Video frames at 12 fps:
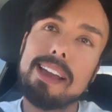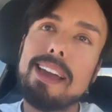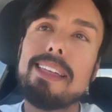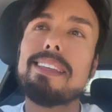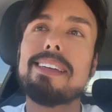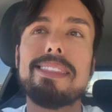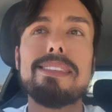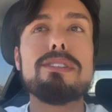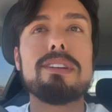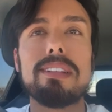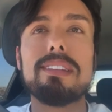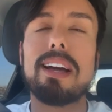And then you
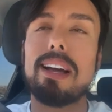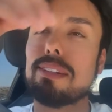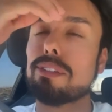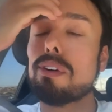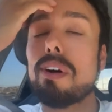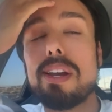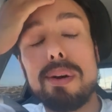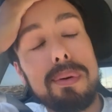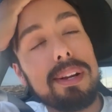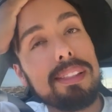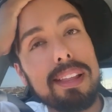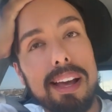could die. So I don't
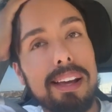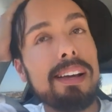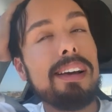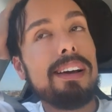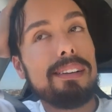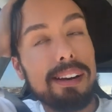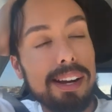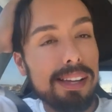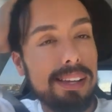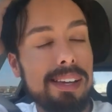want that, right?